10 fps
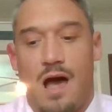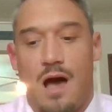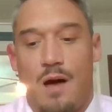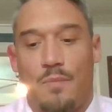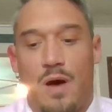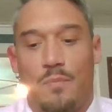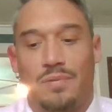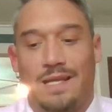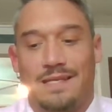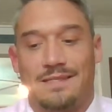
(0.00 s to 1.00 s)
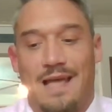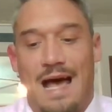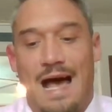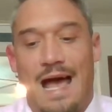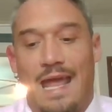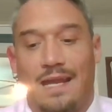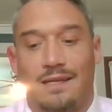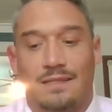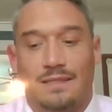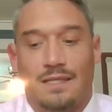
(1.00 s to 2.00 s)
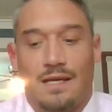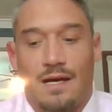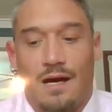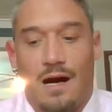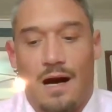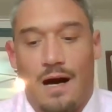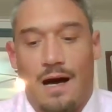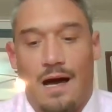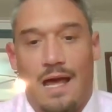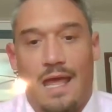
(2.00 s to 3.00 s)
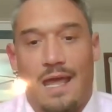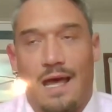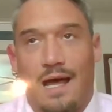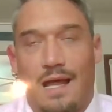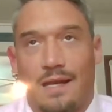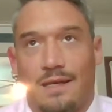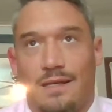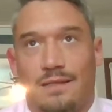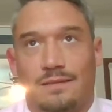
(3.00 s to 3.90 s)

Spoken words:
a place to hide. And